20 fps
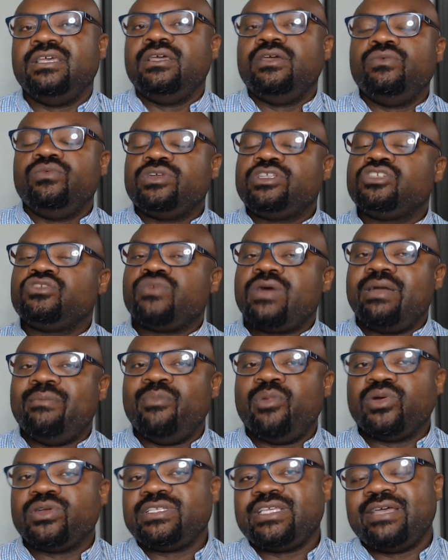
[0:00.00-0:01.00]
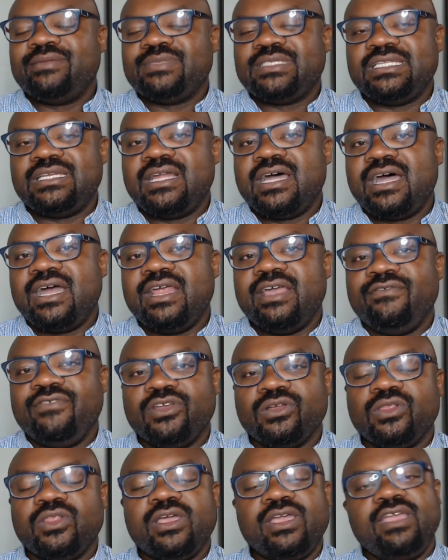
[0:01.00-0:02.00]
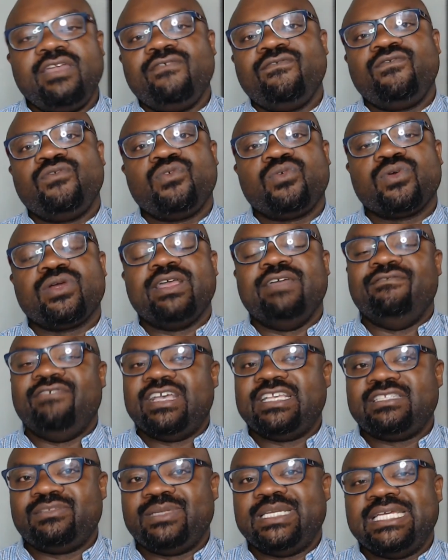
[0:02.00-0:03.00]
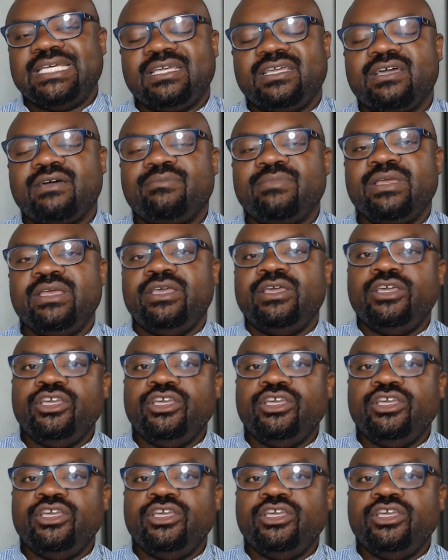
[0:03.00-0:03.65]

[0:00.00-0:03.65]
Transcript: which is why more times than not, if you're looking for investment income,